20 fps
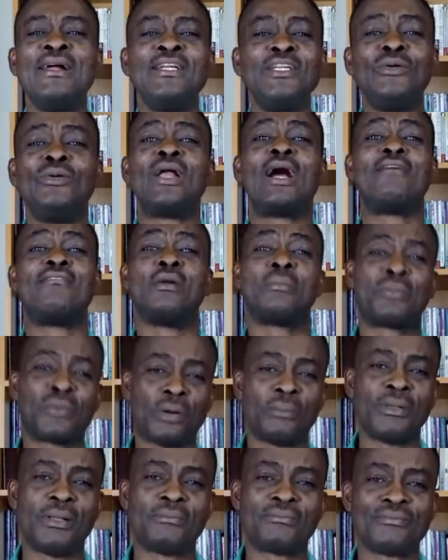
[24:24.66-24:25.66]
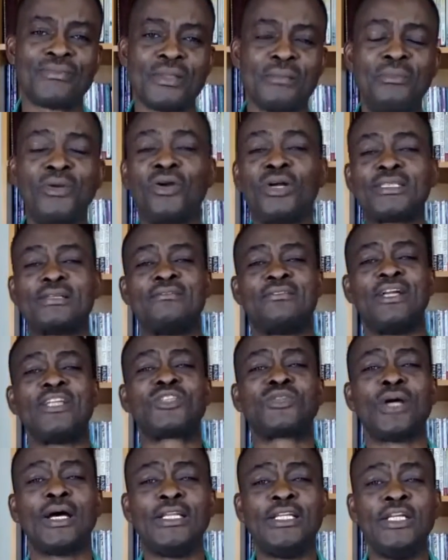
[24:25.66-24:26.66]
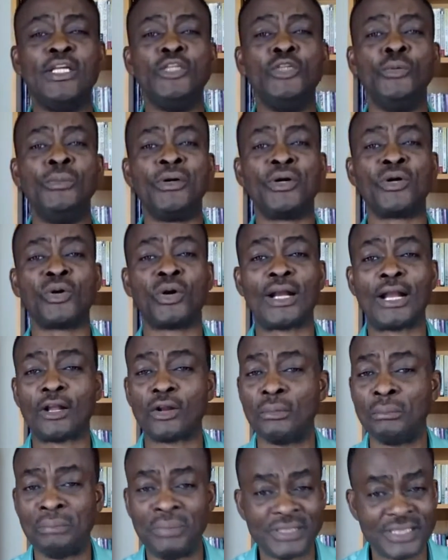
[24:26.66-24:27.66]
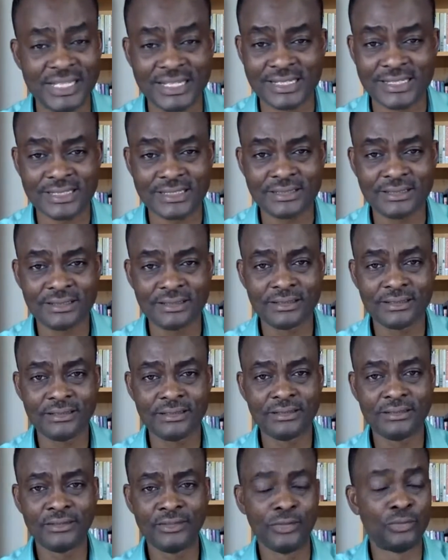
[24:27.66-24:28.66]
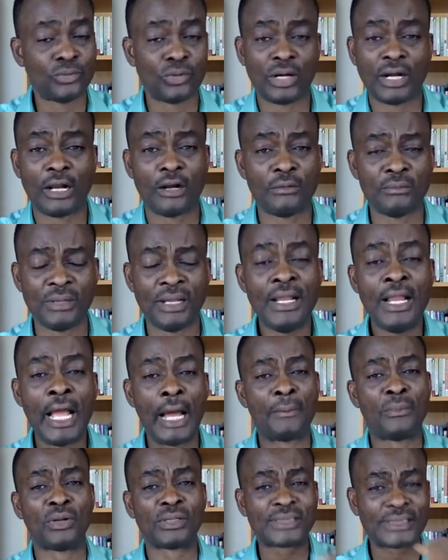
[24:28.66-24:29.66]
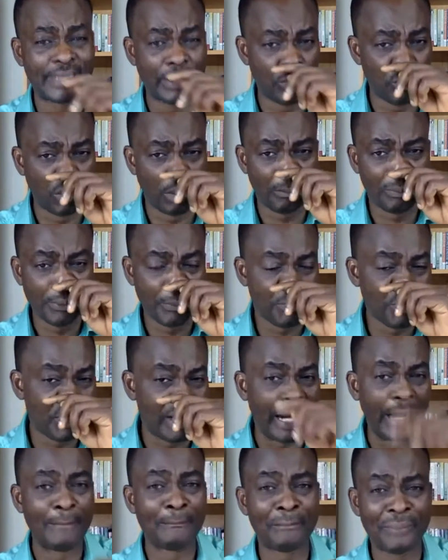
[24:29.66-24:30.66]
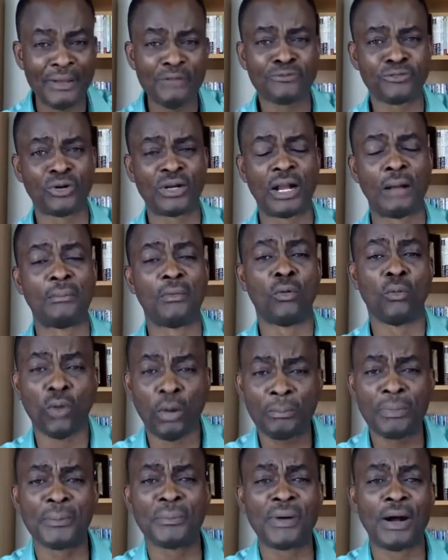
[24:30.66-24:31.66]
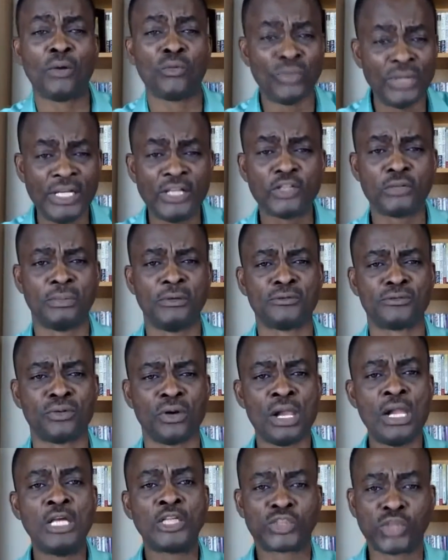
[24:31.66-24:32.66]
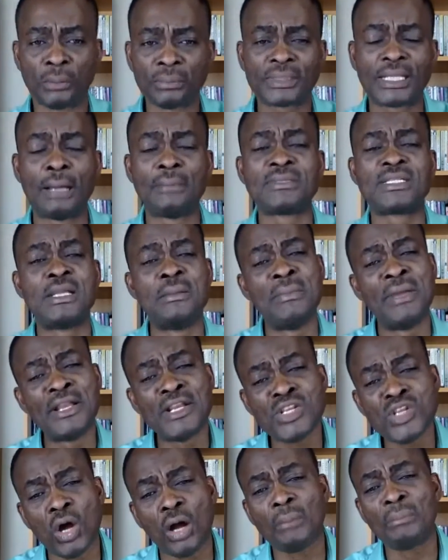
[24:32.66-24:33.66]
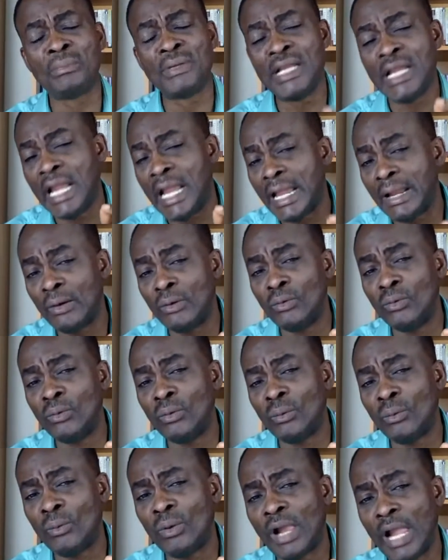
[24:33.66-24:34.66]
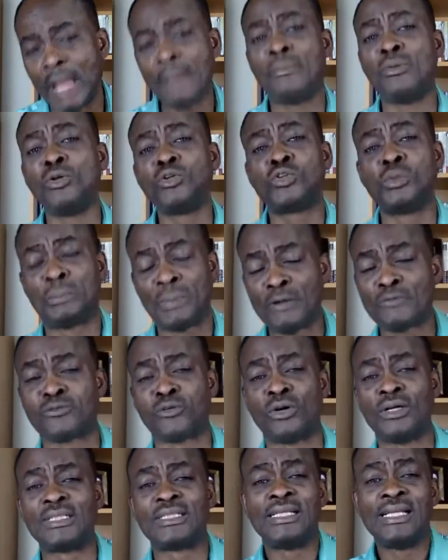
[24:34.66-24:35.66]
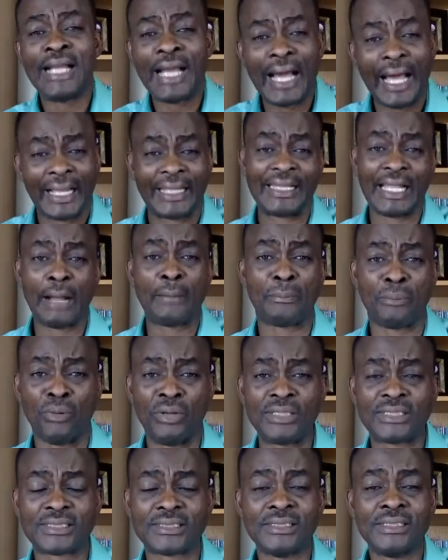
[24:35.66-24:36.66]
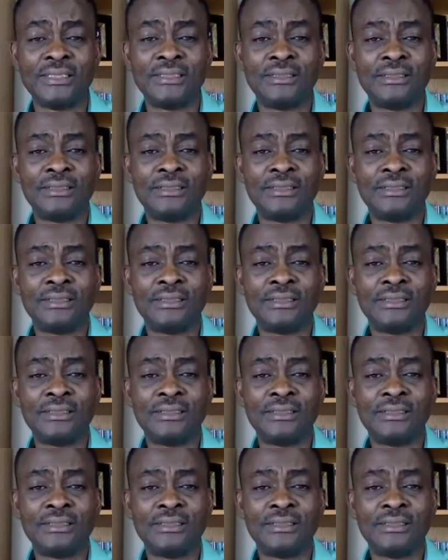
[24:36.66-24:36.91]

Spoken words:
you would have a problem, because eventually you will run out of business. You run out of business. I'm not saying what people can pay for now, but what people are willing to pay for. Sometimes they may not be able to pay for it at that point,